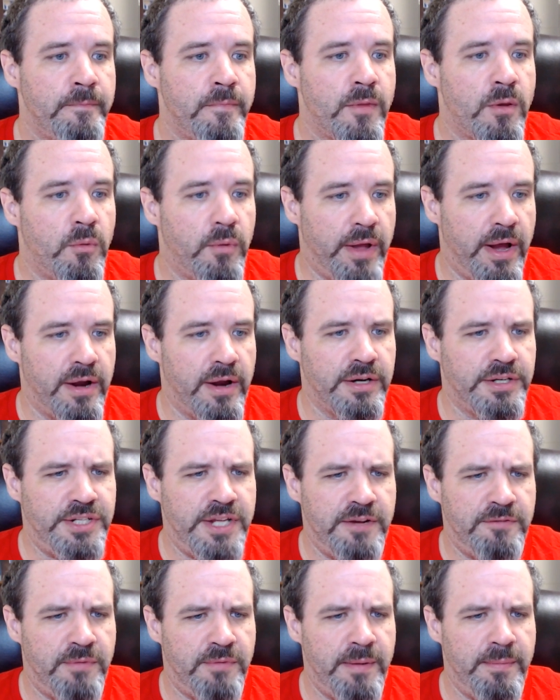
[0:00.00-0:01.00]
without our
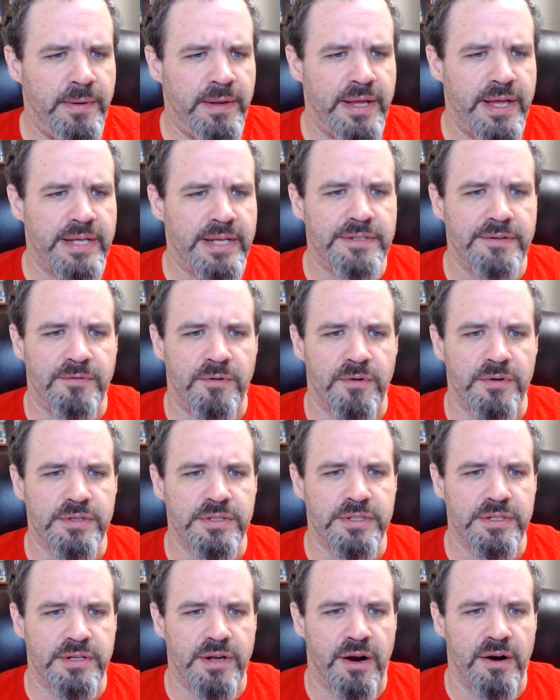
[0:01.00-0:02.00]
chief weapon against the
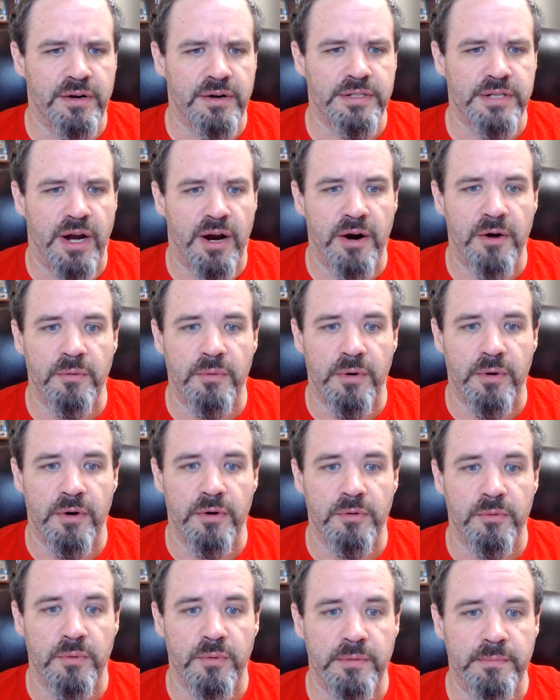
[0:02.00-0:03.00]
forces of darkness, our
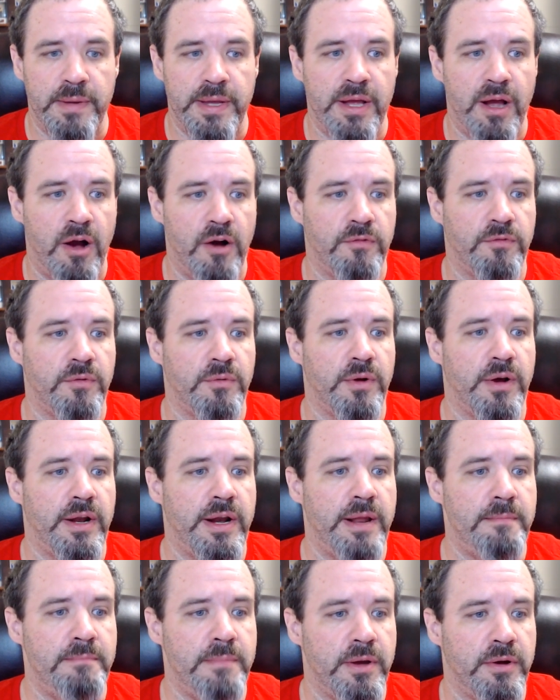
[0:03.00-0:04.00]
world would be overrun
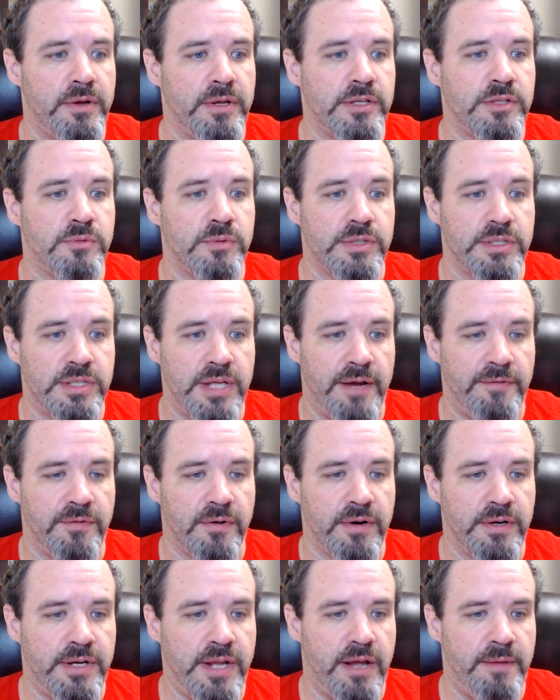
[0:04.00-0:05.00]
and millions would
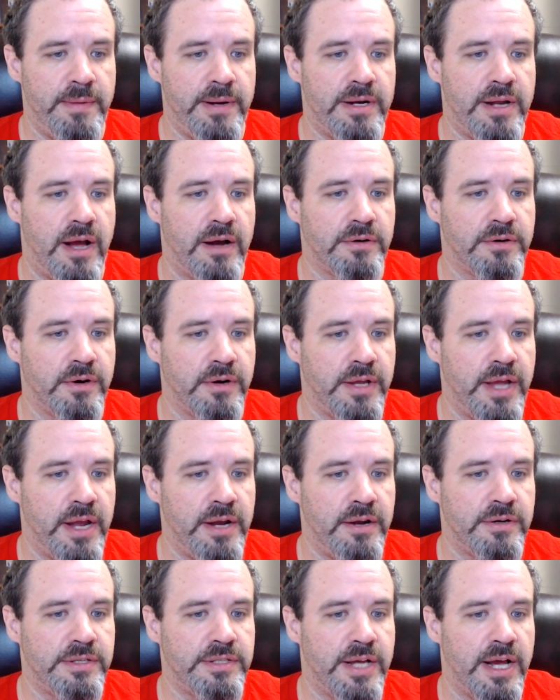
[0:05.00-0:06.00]
suffer. Tell me, Doctor, can
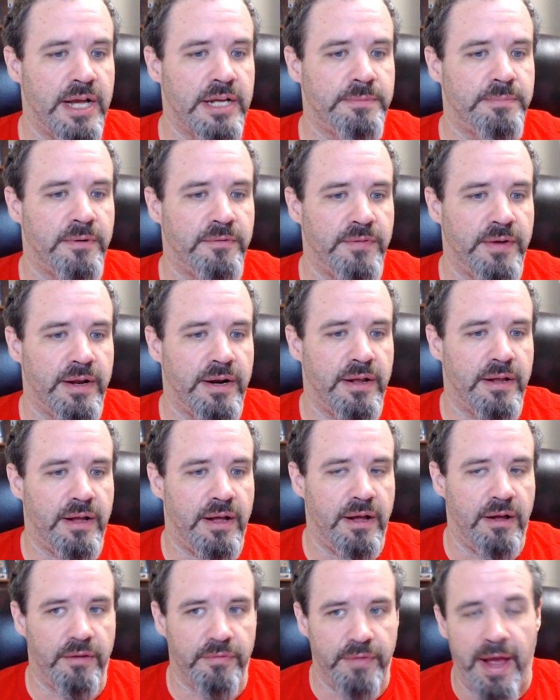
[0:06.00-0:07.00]
your science prevent
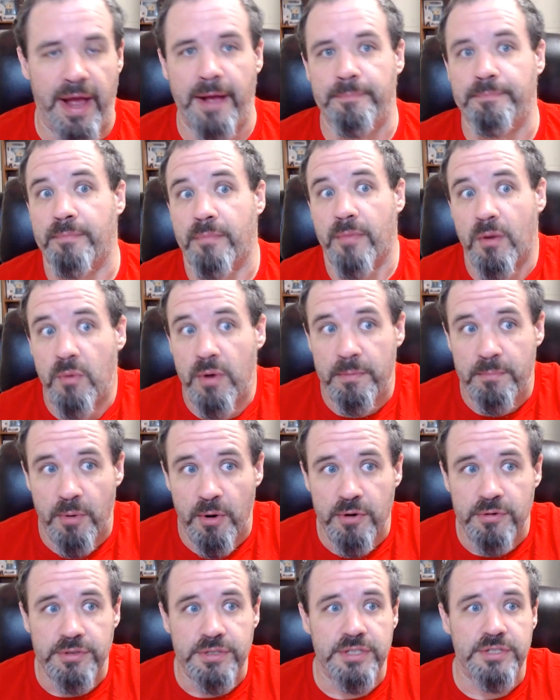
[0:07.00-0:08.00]
all that? When
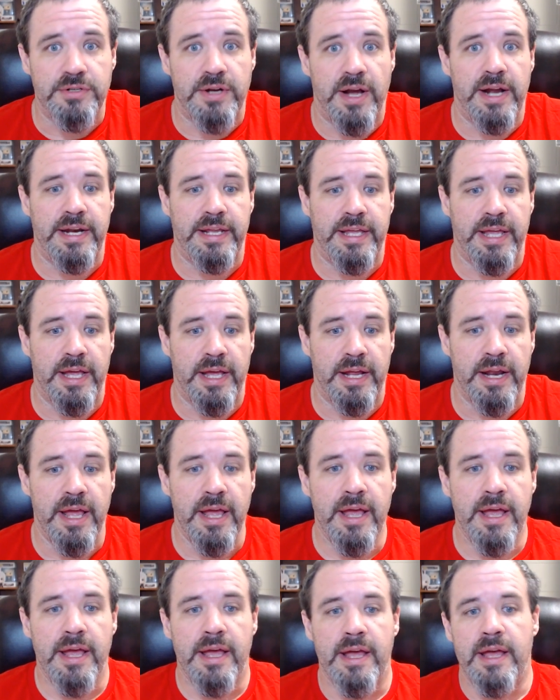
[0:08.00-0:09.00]
Bruce is trying to get
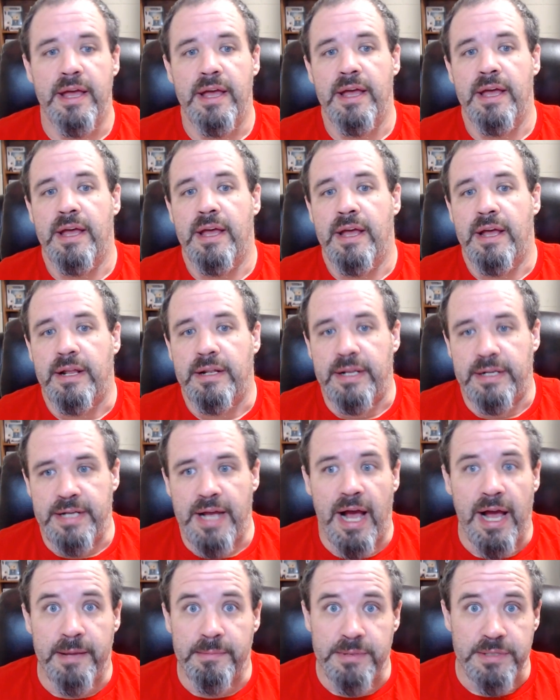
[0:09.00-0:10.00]
the
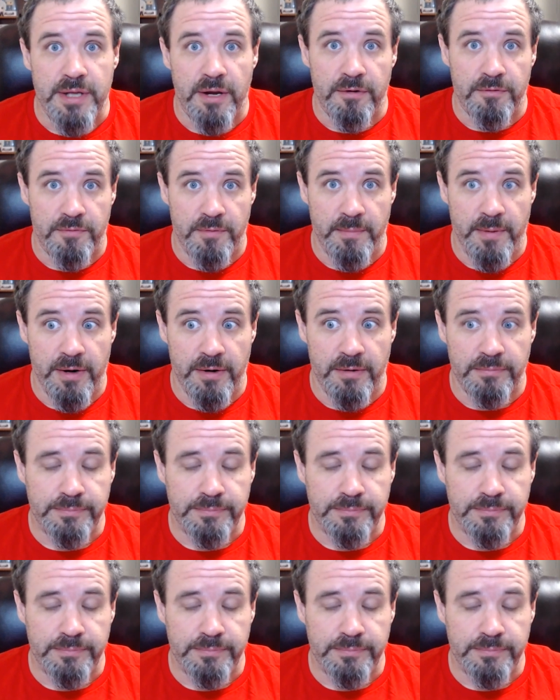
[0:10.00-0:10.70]
time stone from her.